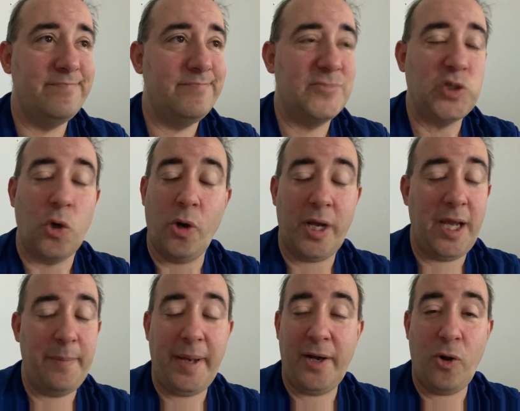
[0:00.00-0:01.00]
talking
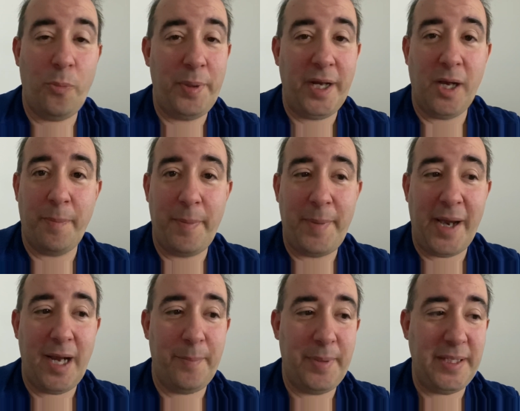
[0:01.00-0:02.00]
about it, opening up
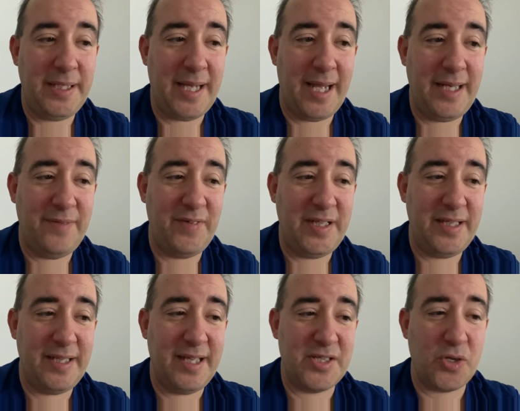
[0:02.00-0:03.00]
about it. But, and even
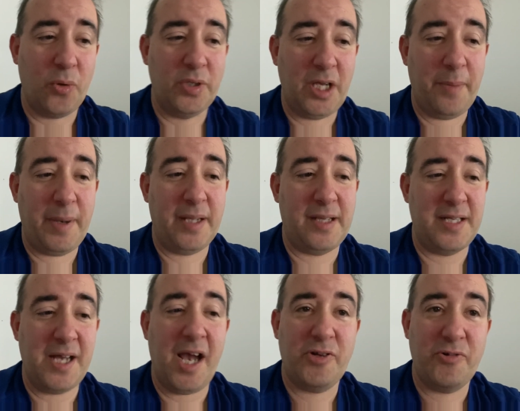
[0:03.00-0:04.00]
this whole thing about the
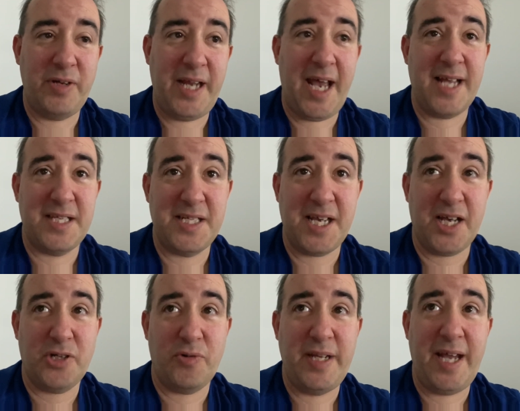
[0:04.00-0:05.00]
doctor and Yaz, the
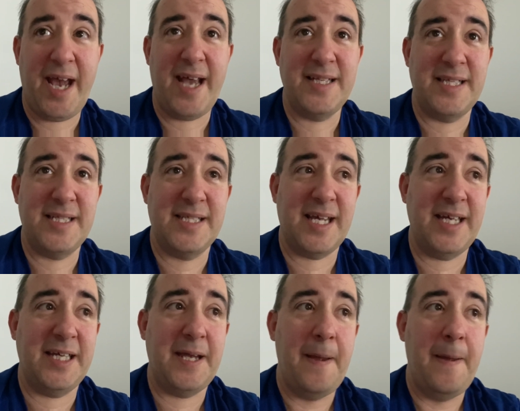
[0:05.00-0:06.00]
doctor and Yaz, it's, like,